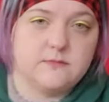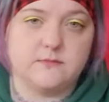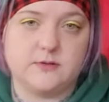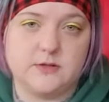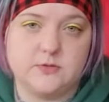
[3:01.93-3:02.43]

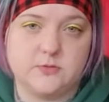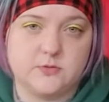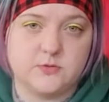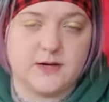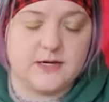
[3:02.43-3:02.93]
blue
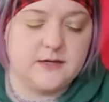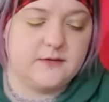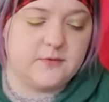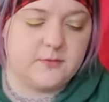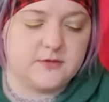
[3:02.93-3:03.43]
twine
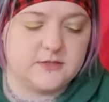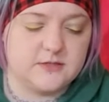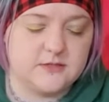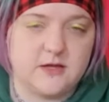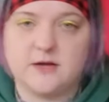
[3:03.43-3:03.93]
if I wanted to
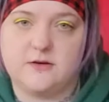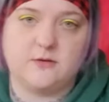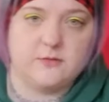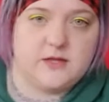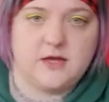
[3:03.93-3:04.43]
do that. I don't
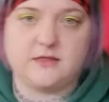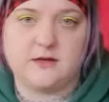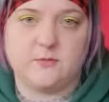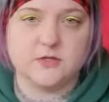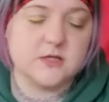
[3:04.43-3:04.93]
know what the head
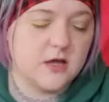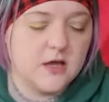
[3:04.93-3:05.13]
thing was.